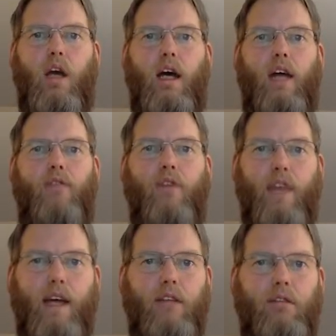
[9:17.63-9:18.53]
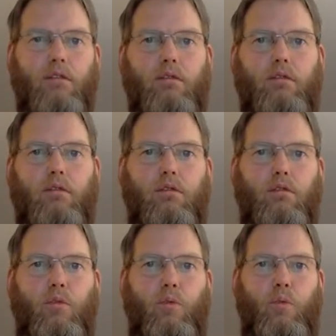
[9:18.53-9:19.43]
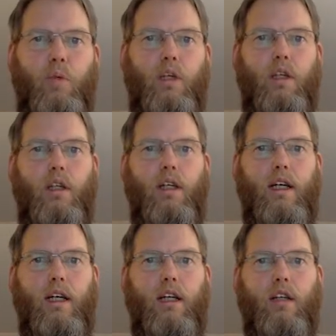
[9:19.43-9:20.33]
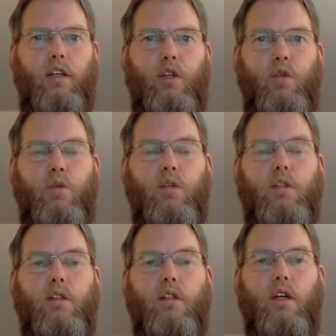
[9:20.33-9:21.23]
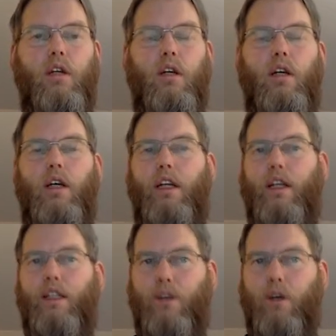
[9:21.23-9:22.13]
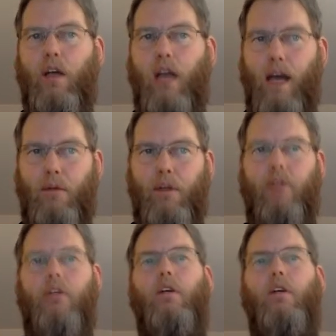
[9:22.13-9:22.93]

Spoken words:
And for that, we can use an external library